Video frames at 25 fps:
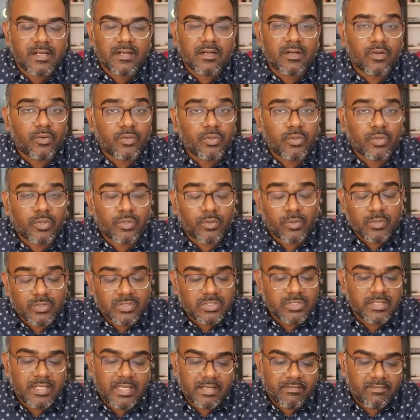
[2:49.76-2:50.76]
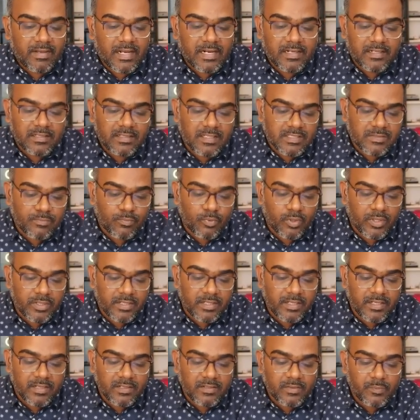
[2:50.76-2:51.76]
Now you could also have added this point
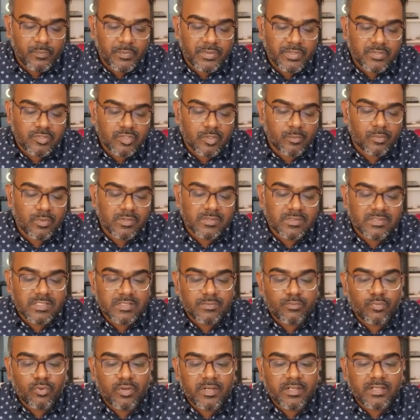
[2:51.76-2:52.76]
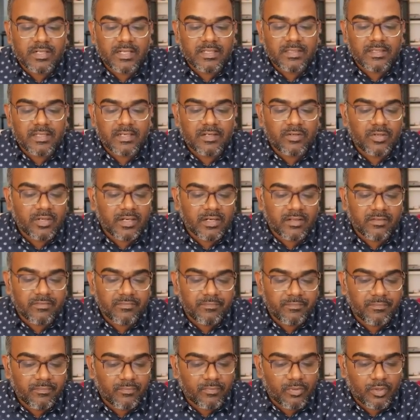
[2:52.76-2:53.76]
here with the stop loss at this point, and then you could
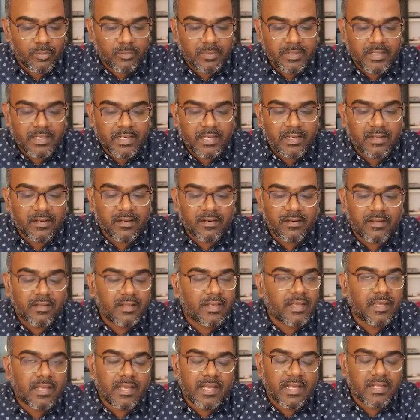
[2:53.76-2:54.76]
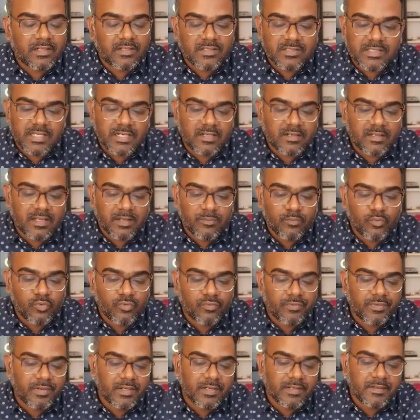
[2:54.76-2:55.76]
have probably had this entire
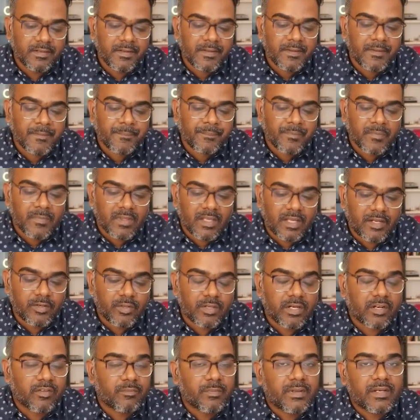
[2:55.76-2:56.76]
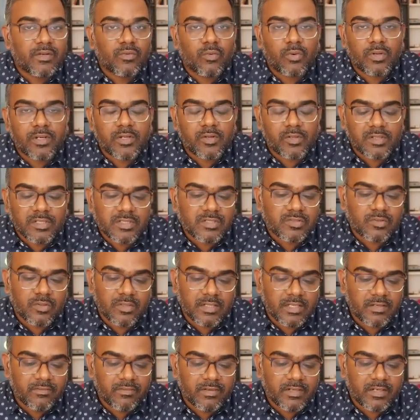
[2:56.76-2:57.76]
move here, and you could have been holding on to the
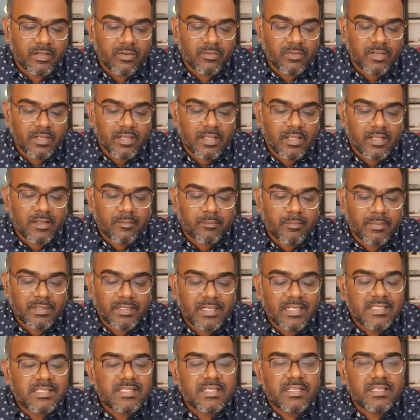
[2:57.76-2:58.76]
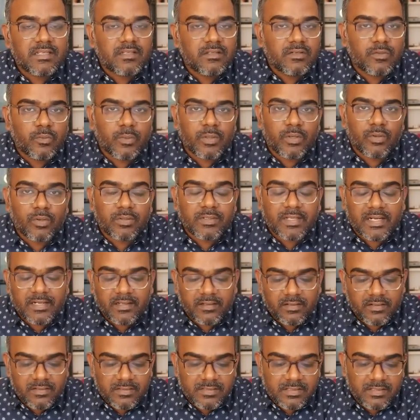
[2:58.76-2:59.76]
stock even now. But let's say you were not that
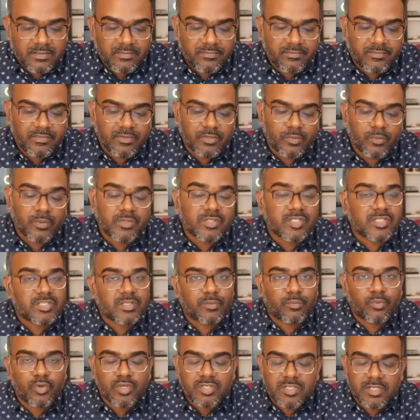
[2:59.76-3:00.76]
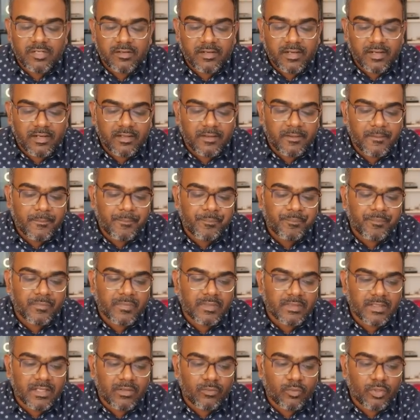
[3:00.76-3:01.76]
aggressive, you are just a positional trader,
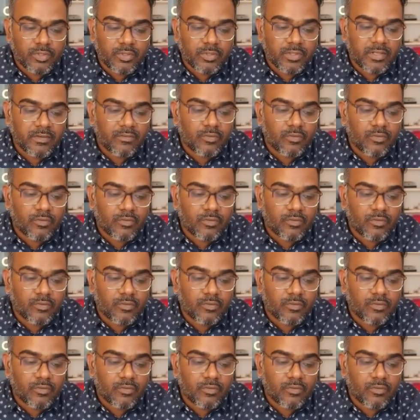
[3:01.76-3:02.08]
then what you could